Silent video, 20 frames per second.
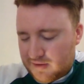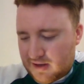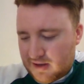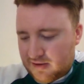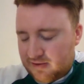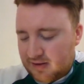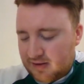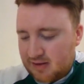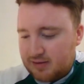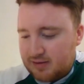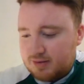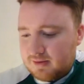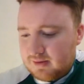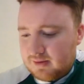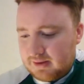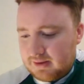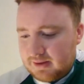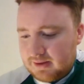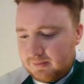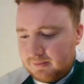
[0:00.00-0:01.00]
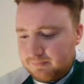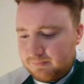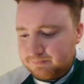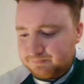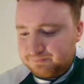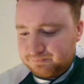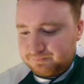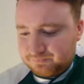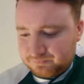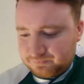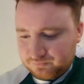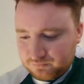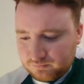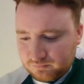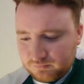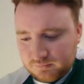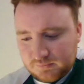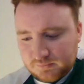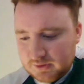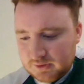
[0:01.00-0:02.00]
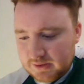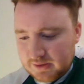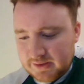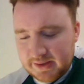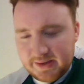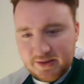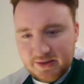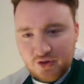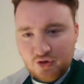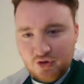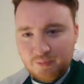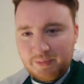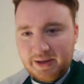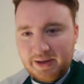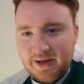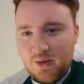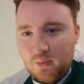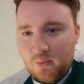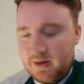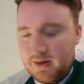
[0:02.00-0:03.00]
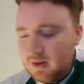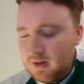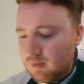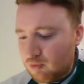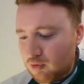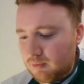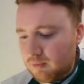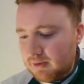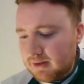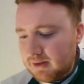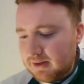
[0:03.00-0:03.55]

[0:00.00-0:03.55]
I think that um, I don't think they could buy a win at the moment.